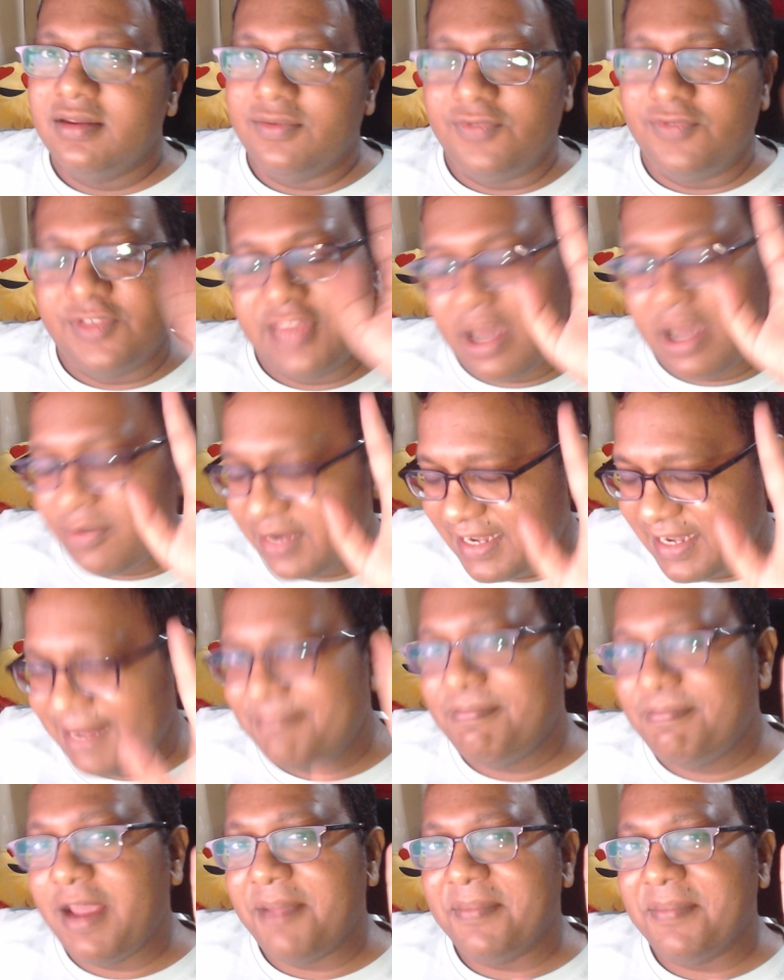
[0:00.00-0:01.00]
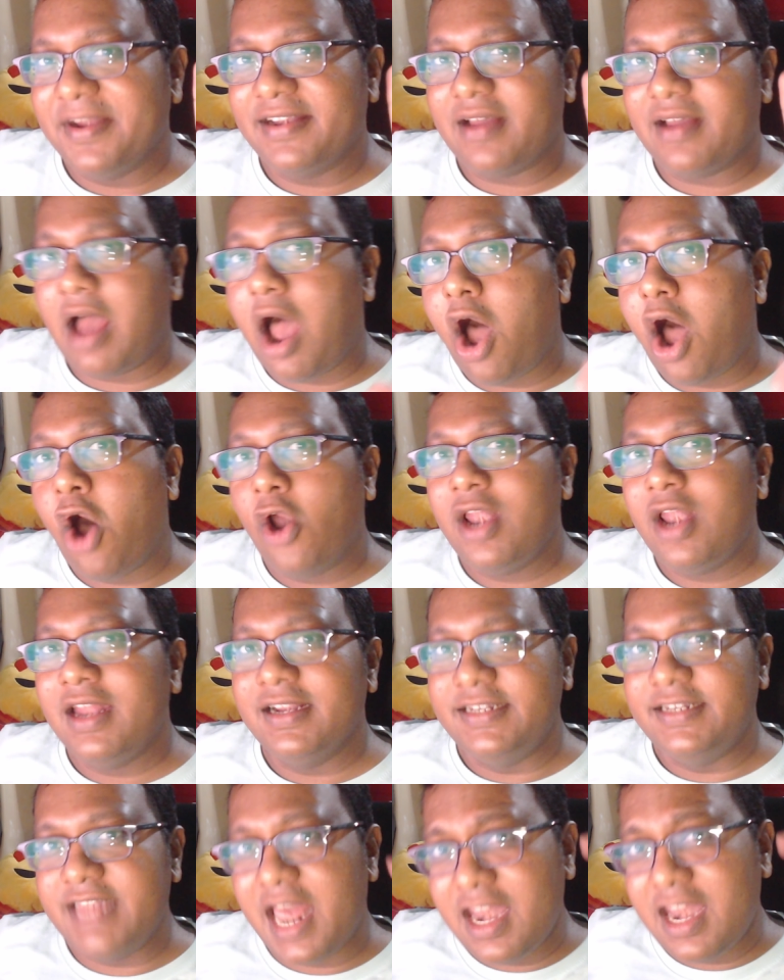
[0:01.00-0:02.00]
without any payment, all
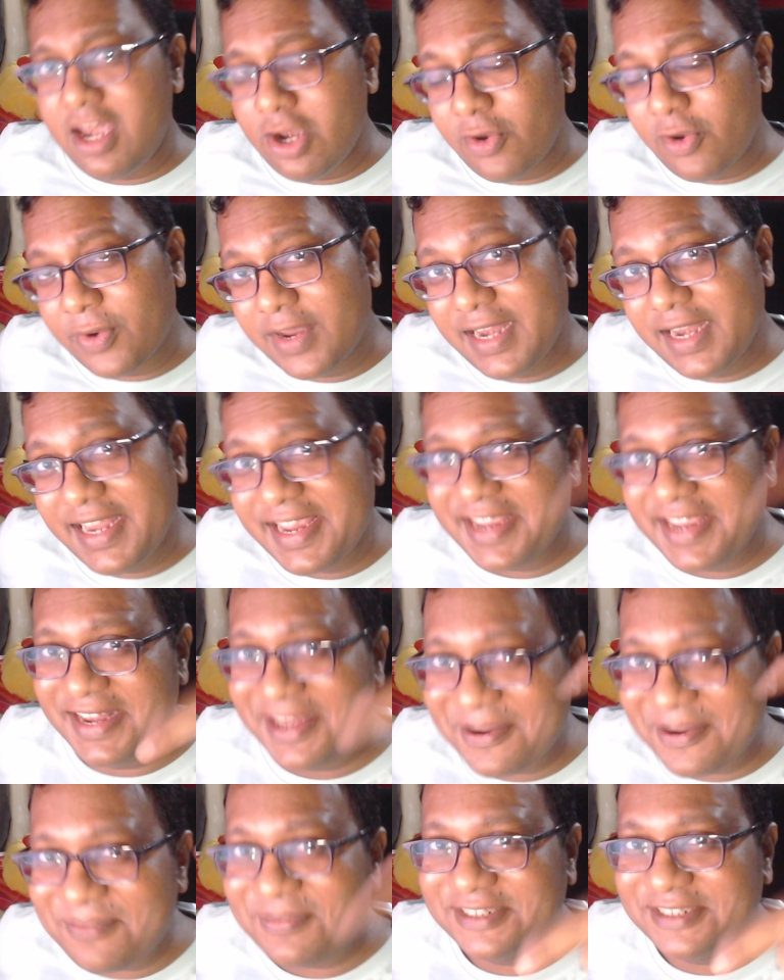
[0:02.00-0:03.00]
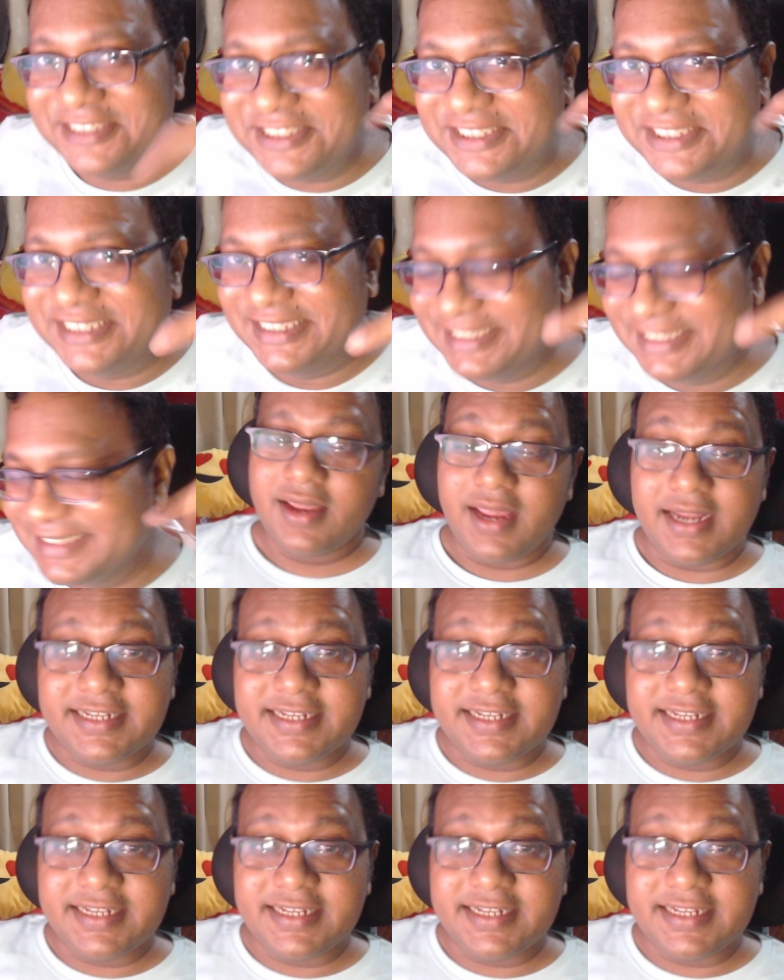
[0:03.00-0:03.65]
done locally in your machine.